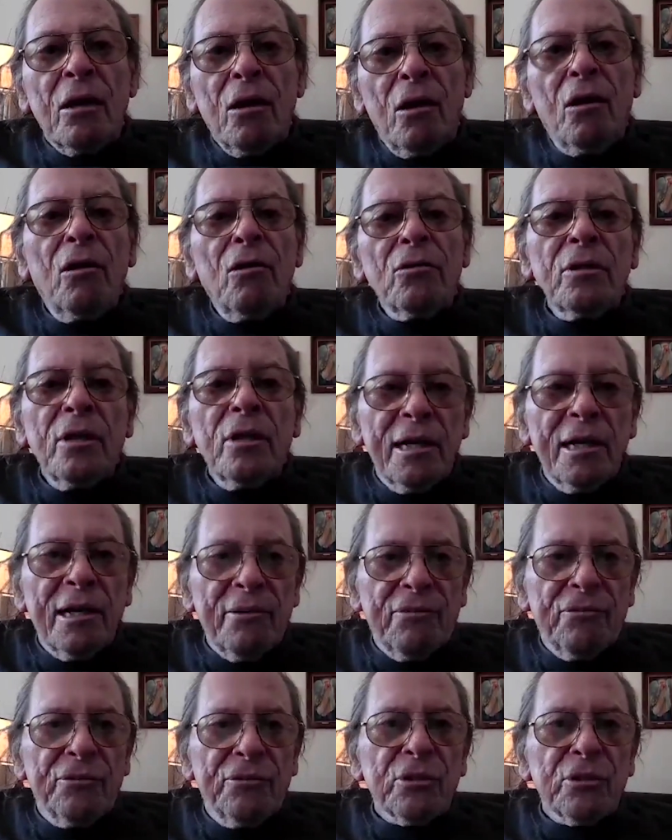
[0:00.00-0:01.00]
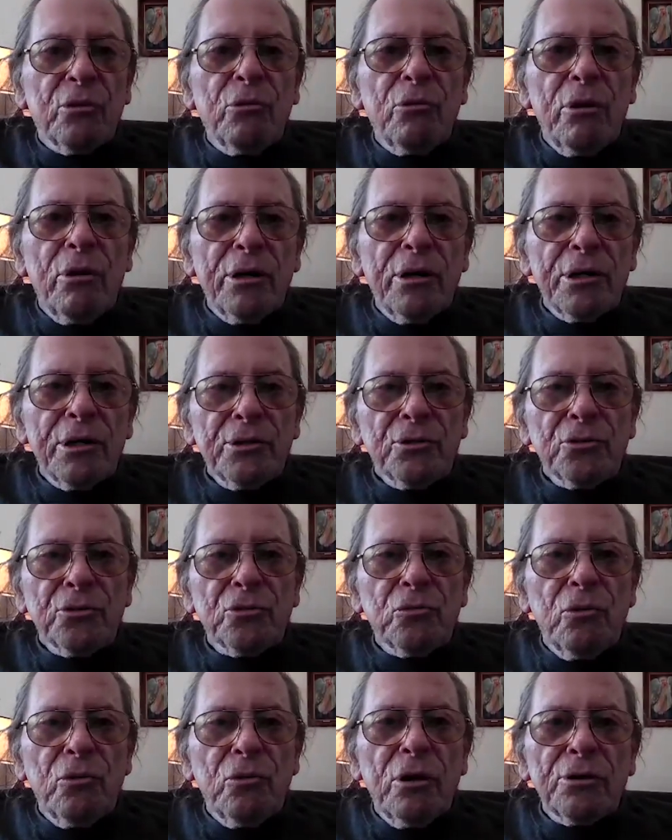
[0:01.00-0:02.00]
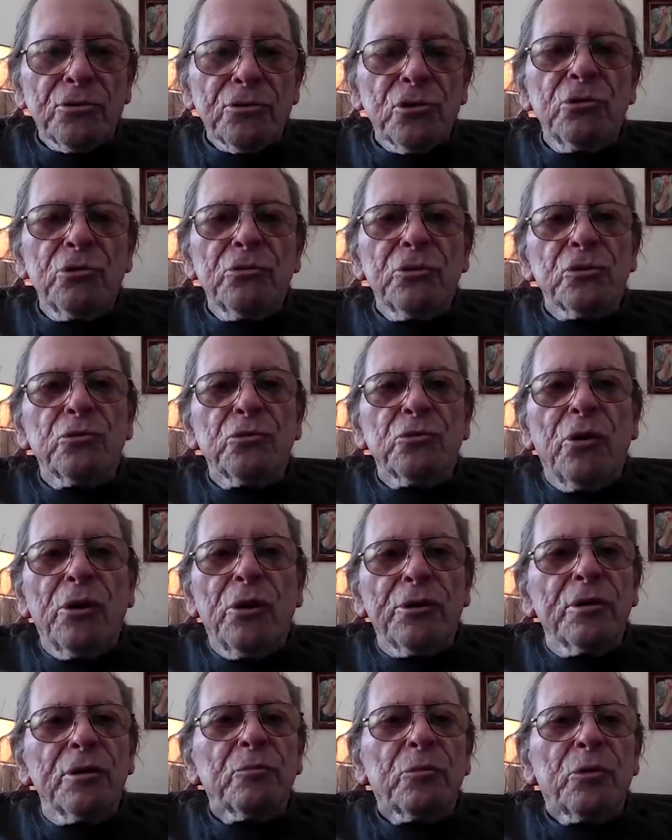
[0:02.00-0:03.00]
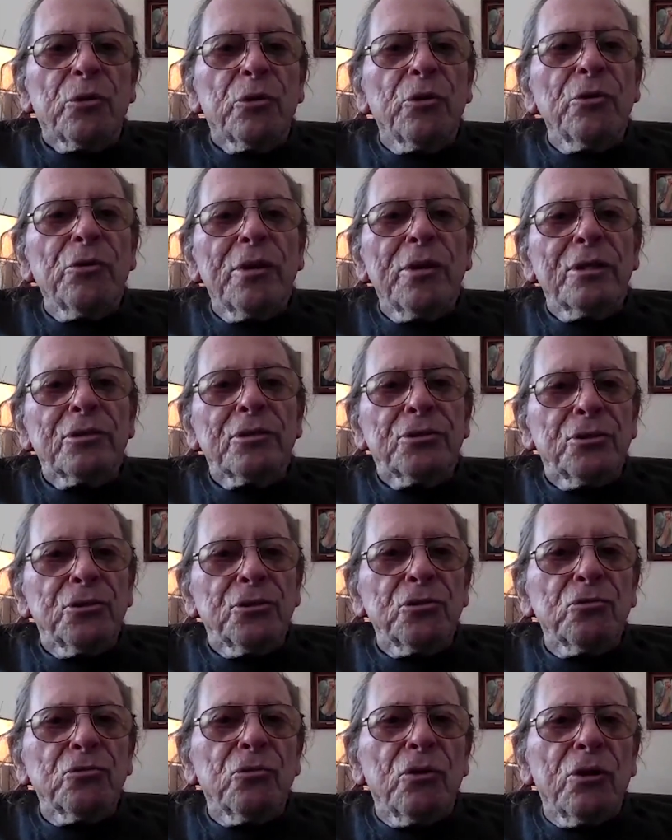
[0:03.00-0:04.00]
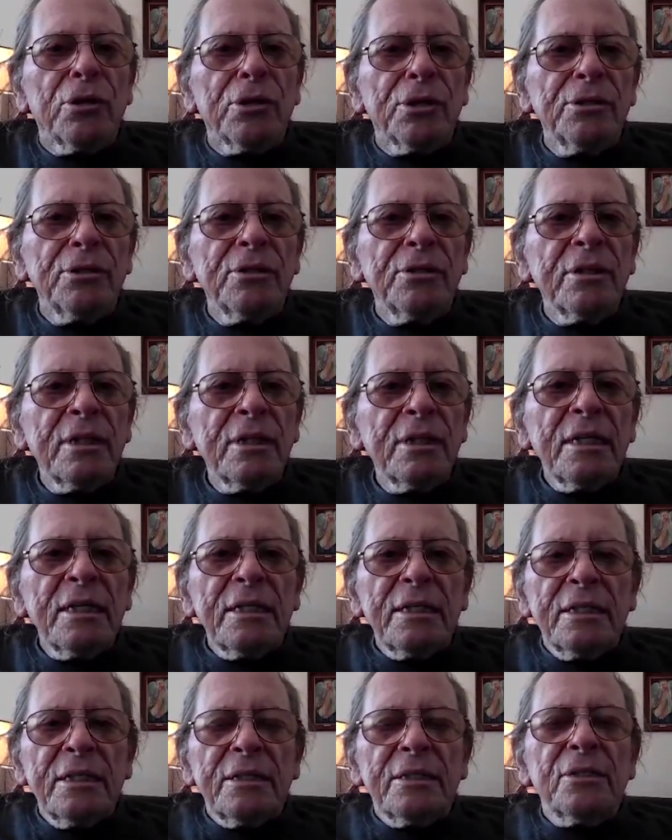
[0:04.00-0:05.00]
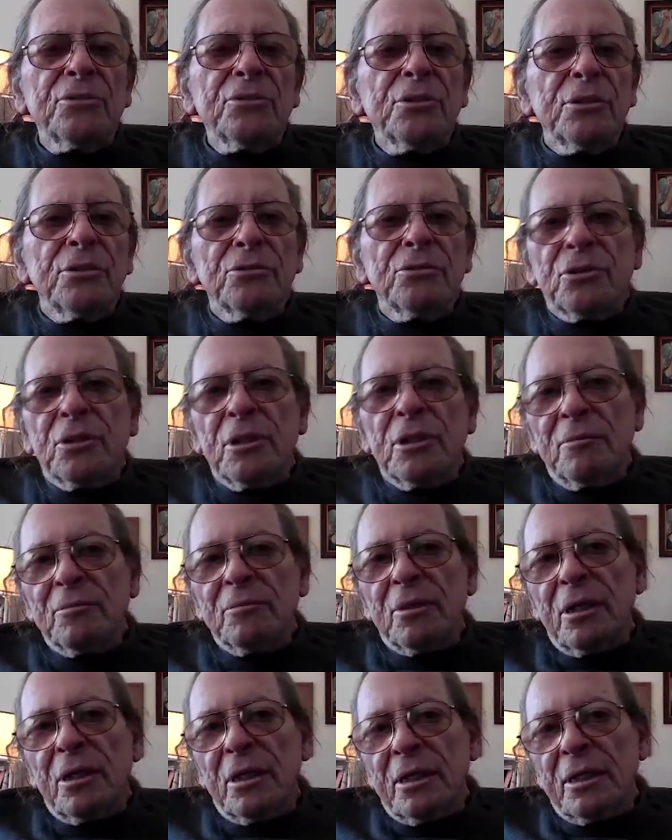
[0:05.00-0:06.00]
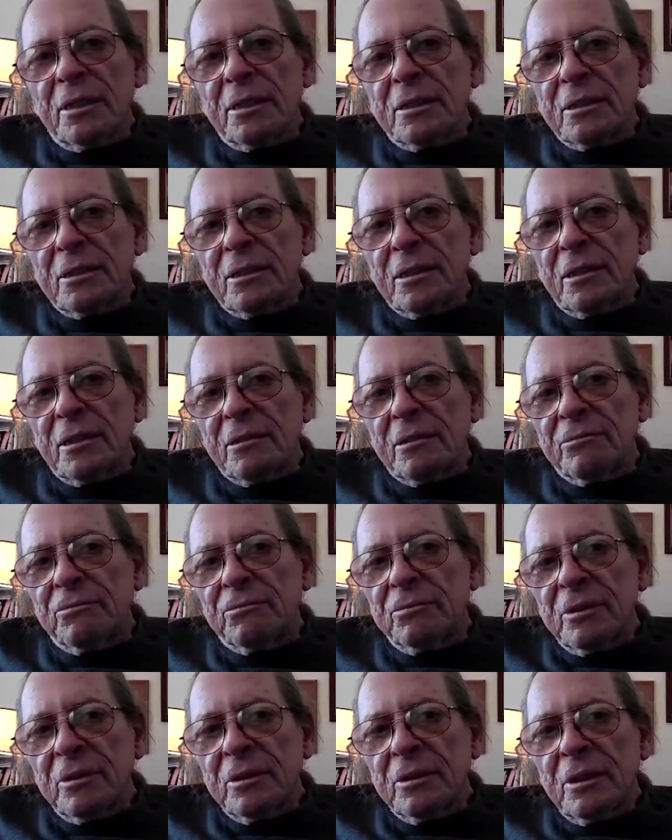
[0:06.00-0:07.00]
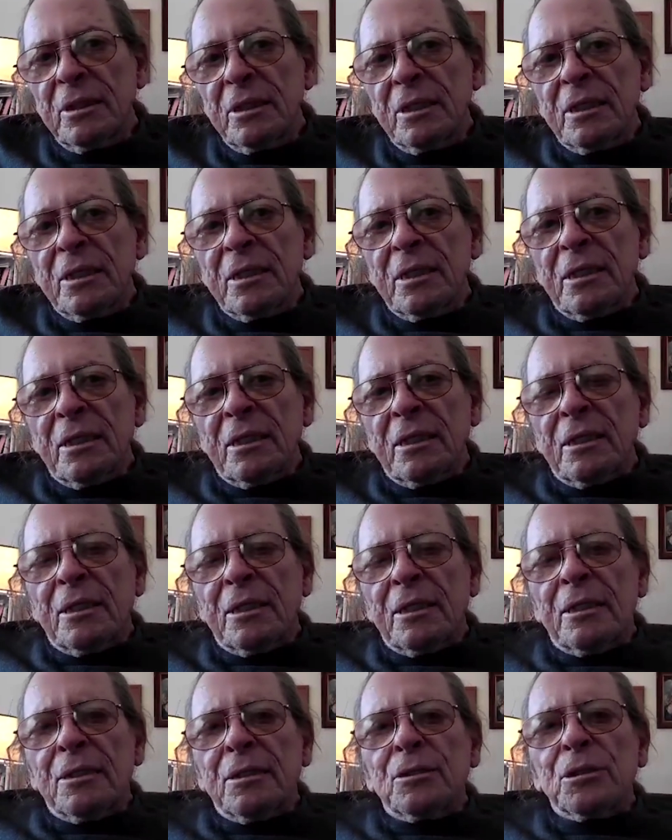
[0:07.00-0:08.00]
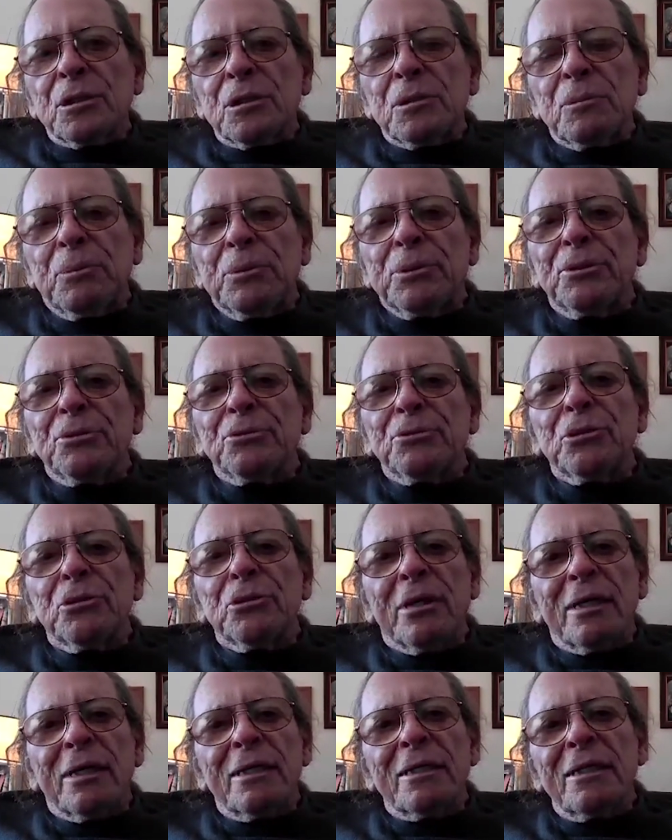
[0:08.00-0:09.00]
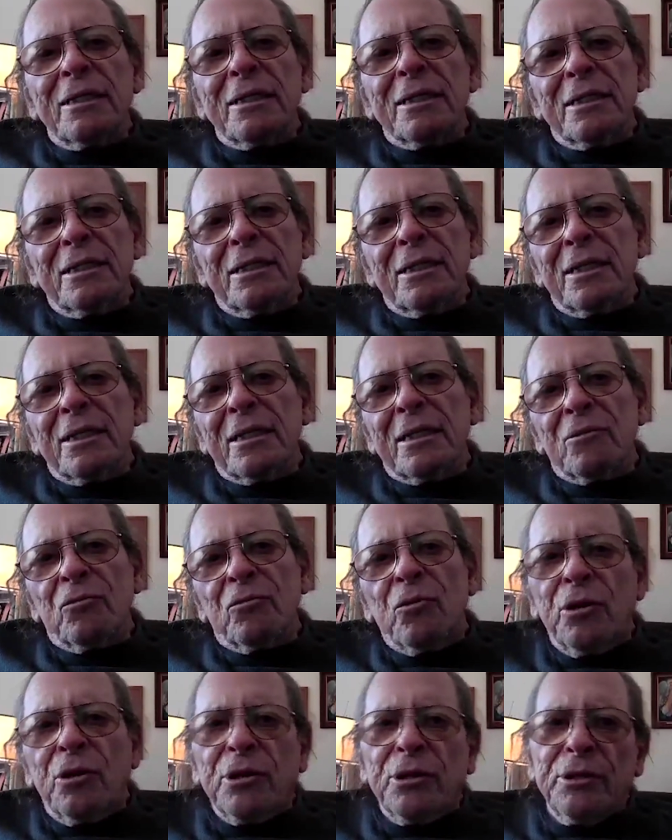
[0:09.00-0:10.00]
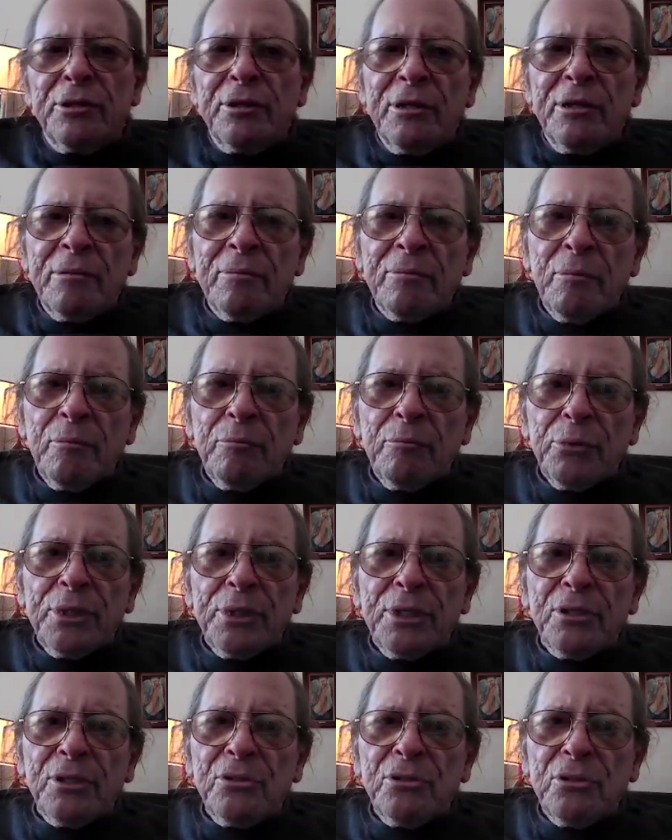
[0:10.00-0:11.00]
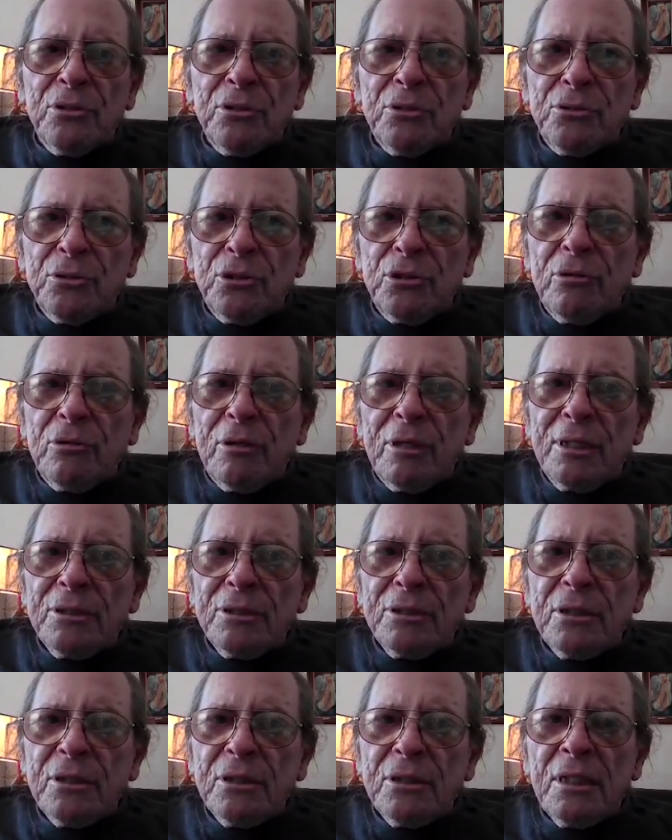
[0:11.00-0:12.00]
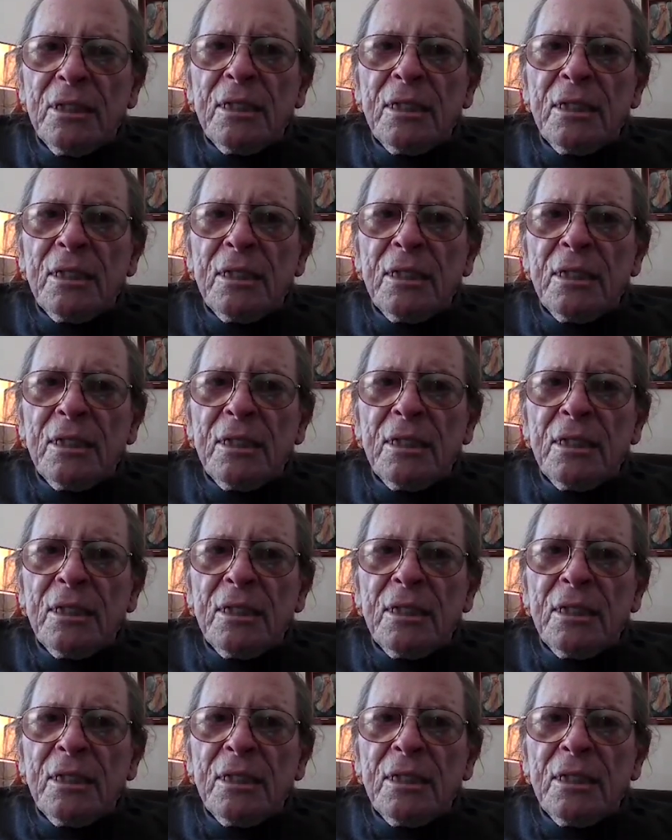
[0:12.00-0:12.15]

all life requires water. So is water more than just water? Is there some kind of spirituality that water brings to us?